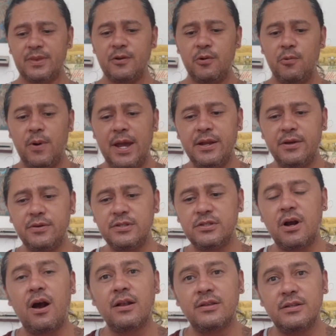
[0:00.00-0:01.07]
when you
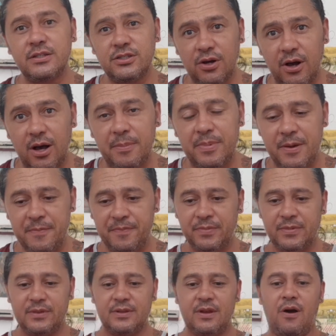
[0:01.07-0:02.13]
start the job,
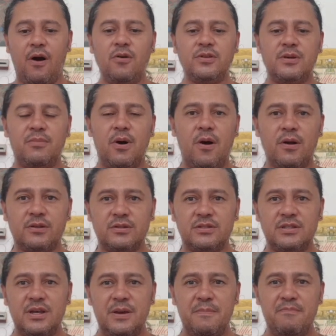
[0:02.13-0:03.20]
all the
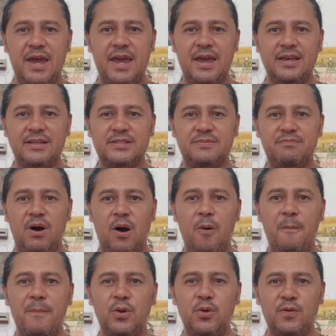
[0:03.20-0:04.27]
motors make
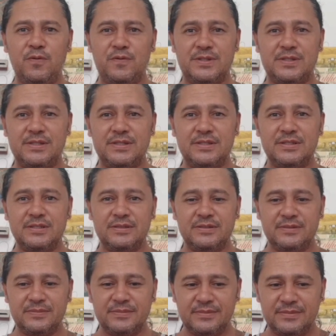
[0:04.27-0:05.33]
small moves
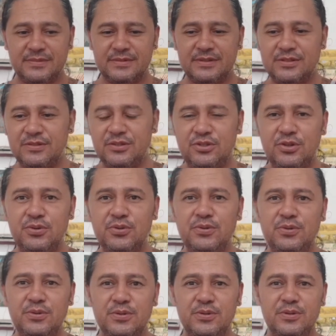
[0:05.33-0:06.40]

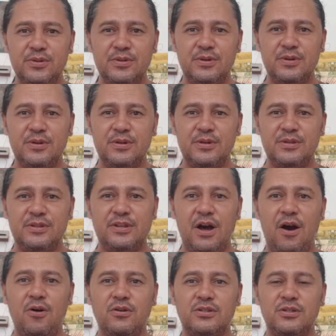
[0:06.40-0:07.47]
to
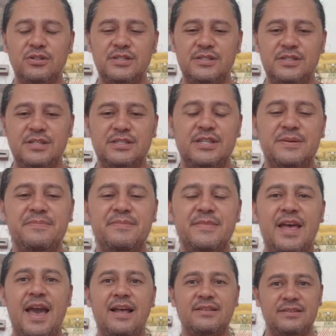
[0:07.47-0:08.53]
talk to the system
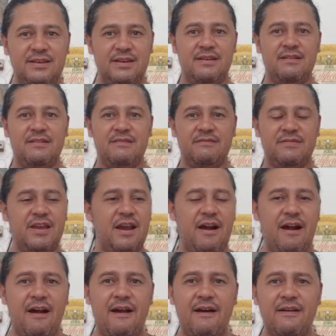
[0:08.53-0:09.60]
that they
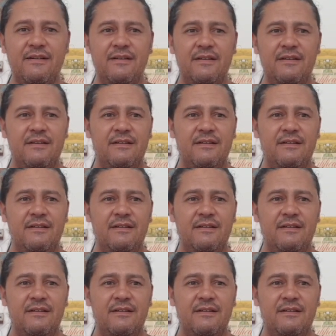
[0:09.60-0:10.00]
are